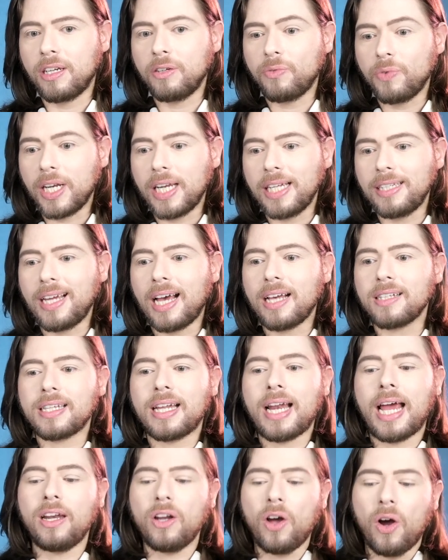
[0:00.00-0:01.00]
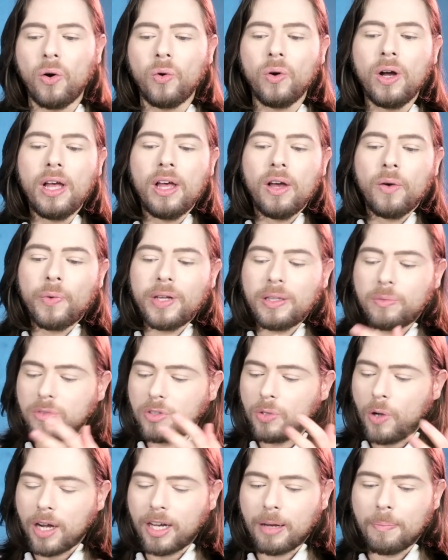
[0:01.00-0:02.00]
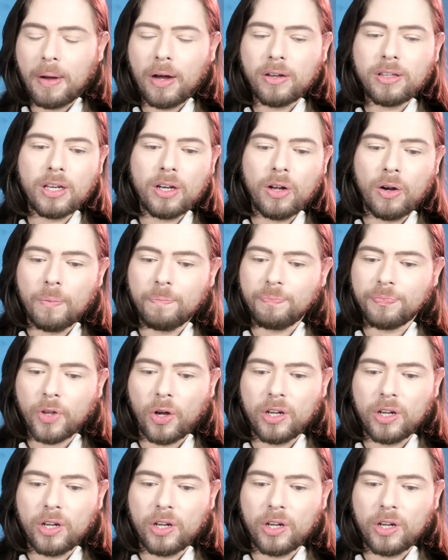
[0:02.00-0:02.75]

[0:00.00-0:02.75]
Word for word: It really does. And I know we talk about, you know,